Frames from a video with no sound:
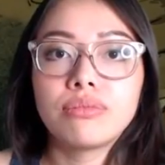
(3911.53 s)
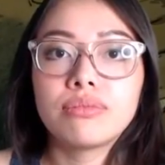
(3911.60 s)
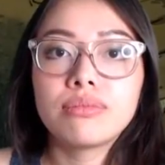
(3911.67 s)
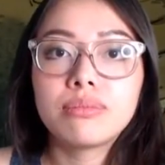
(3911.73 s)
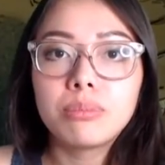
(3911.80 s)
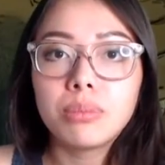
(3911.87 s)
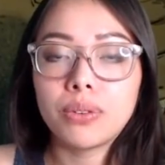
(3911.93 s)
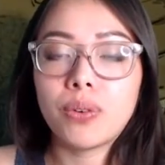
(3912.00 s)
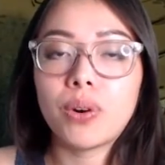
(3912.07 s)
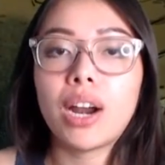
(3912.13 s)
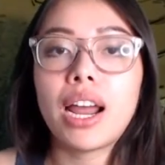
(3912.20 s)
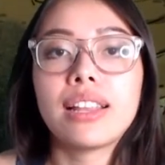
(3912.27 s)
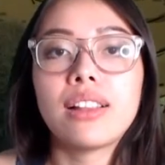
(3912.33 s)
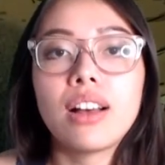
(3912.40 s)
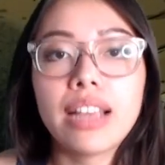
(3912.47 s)
before
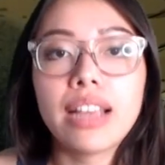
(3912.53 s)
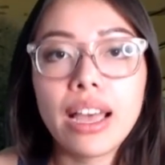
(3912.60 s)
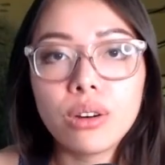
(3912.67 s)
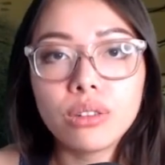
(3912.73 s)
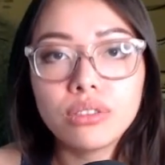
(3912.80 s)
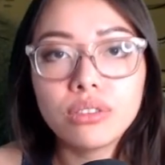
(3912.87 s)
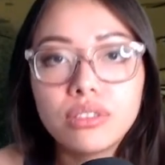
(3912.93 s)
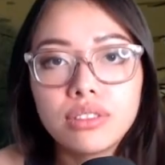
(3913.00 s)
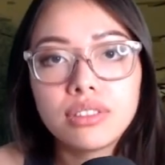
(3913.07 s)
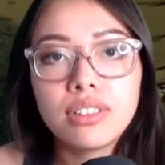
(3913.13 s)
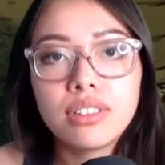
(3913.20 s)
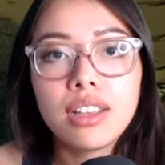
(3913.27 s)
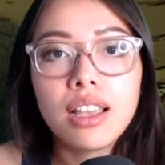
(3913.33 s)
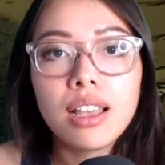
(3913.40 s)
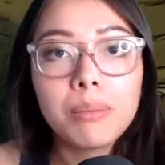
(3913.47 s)
I log out,
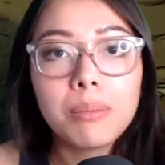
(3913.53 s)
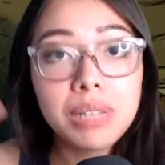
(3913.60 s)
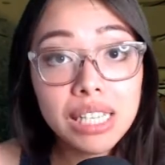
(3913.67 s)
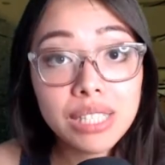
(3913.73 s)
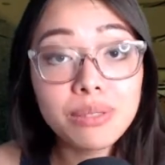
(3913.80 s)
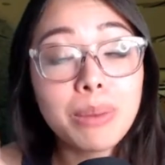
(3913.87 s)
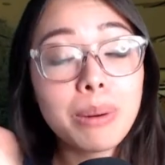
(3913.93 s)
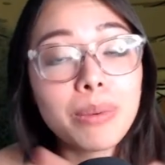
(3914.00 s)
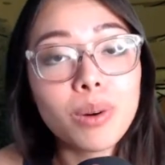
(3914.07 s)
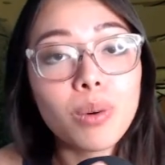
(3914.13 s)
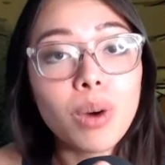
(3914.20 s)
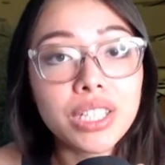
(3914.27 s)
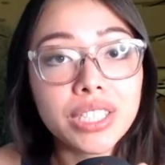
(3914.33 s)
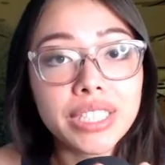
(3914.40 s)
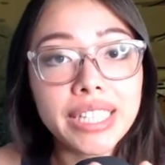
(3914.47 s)
please remember to
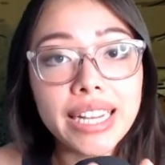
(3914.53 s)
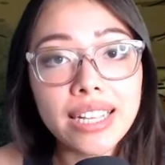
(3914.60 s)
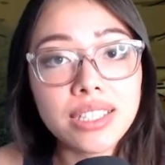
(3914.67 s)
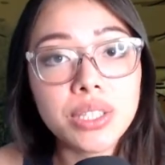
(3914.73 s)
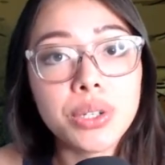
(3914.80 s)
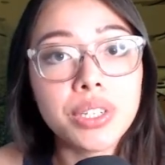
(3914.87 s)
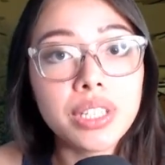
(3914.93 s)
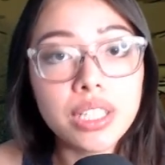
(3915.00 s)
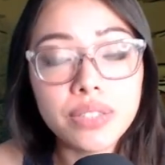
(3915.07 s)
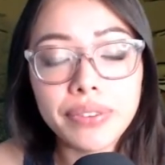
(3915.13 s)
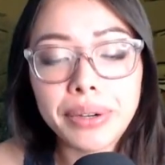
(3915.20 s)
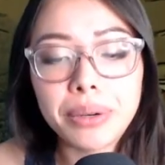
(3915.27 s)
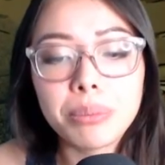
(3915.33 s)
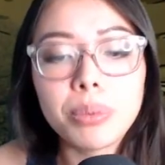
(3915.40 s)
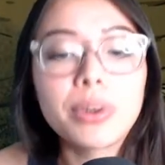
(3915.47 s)
wash your hands during this
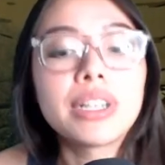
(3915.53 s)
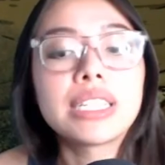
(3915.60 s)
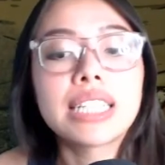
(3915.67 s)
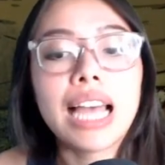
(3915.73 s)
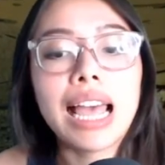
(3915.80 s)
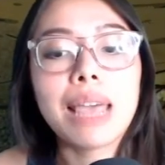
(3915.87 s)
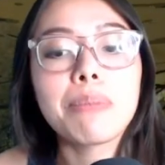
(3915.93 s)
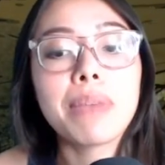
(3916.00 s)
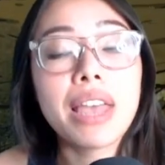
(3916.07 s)
very important time,